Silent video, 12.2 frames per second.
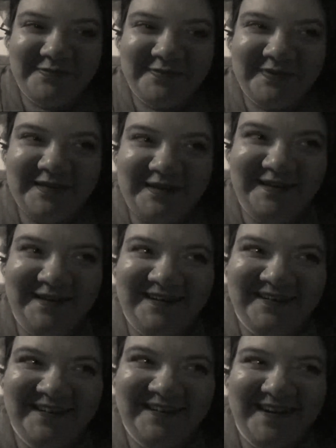
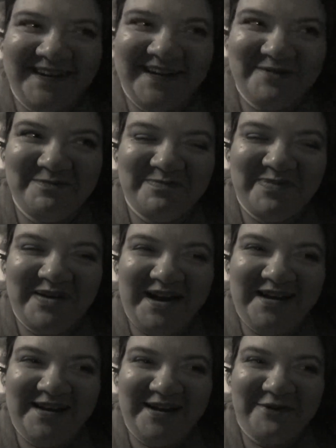I
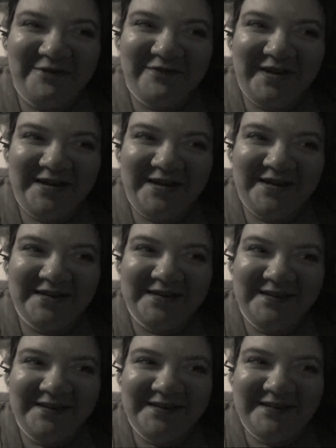bought a fake
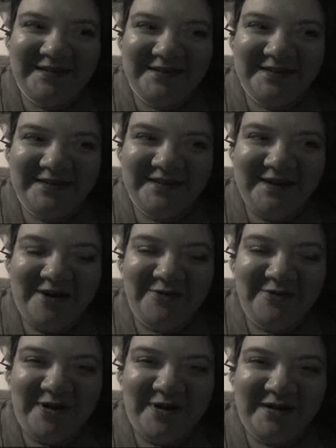
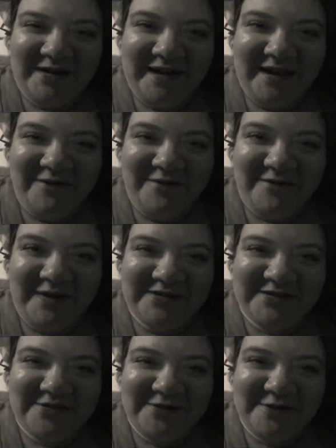Hard Rock Cafe
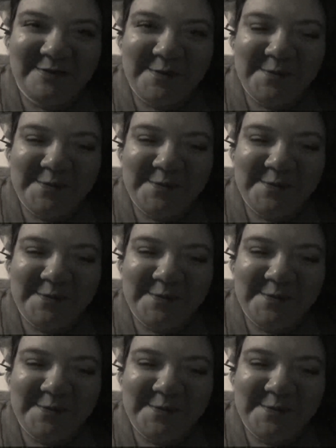shirt.